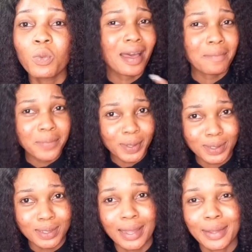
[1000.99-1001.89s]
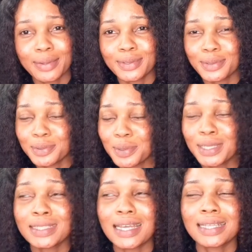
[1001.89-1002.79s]
Habits that you're
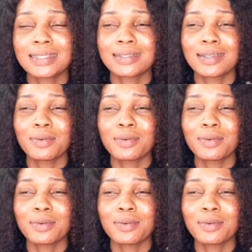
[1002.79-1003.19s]
doing that